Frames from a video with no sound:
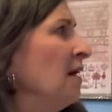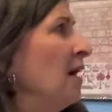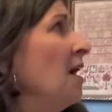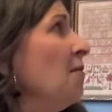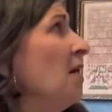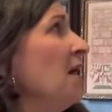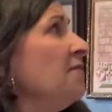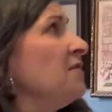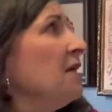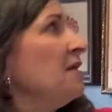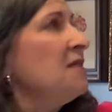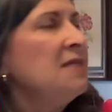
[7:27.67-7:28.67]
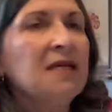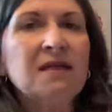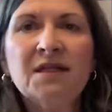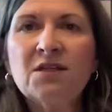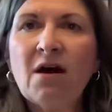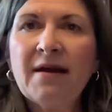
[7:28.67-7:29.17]
I might have done a
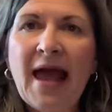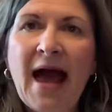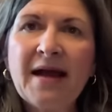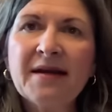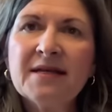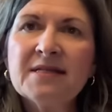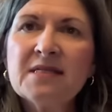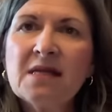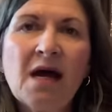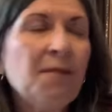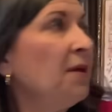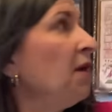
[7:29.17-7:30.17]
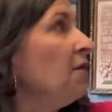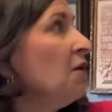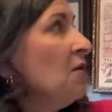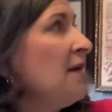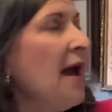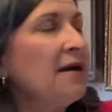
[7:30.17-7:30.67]
sealant on Agnes up here,
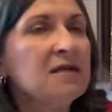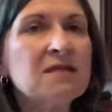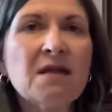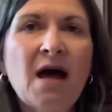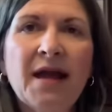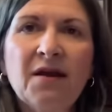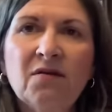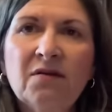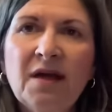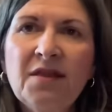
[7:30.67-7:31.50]
Agnes Lyle.